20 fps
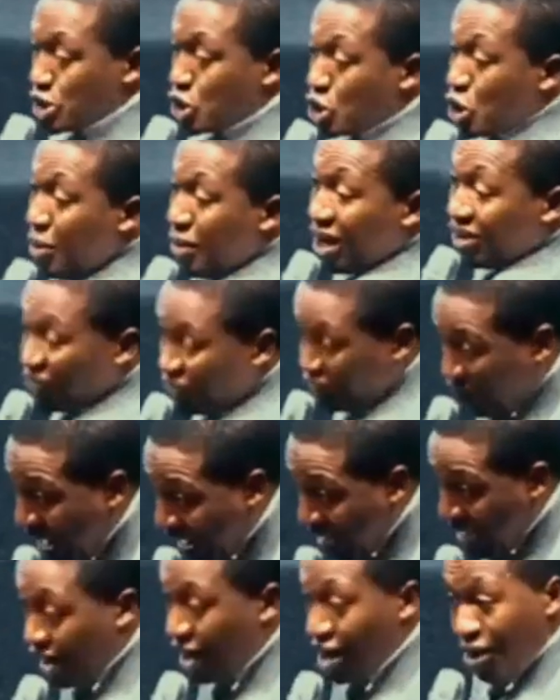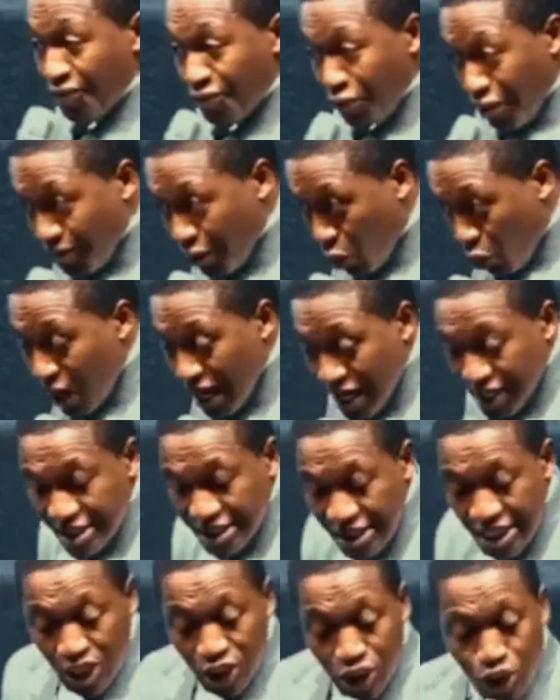and so much fire from the
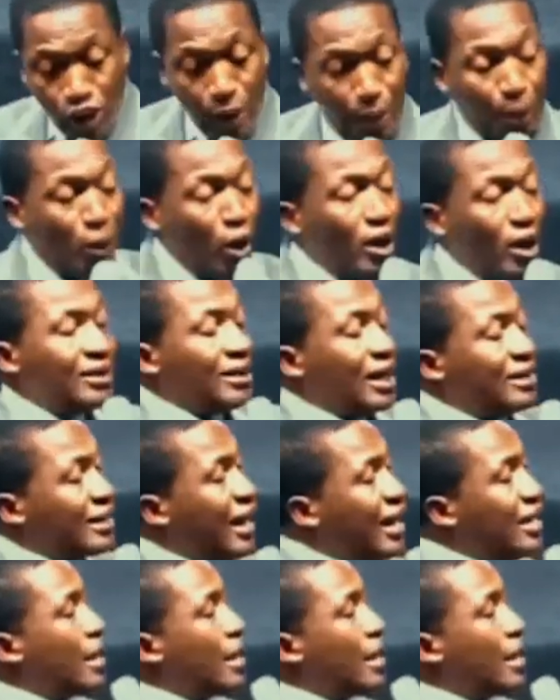word, to the point that